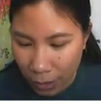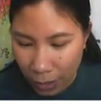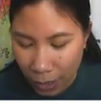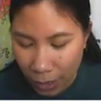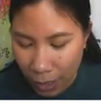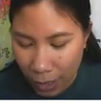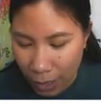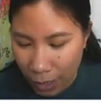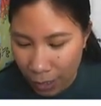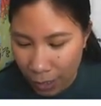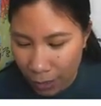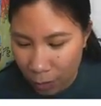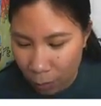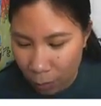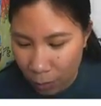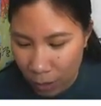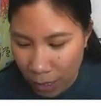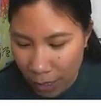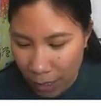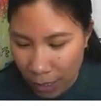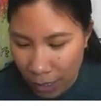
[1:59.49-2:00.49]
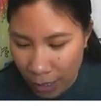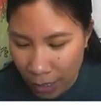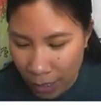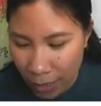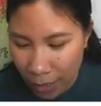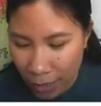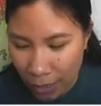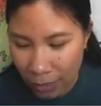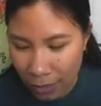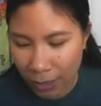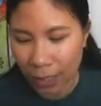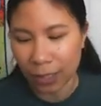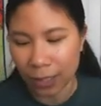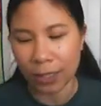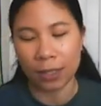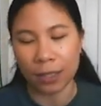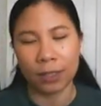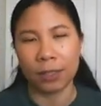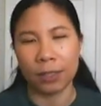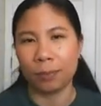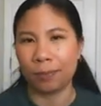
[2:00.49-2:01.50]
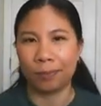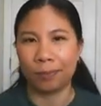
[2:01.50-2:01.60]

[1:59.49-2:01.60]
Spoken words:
And let's pretend that's 8.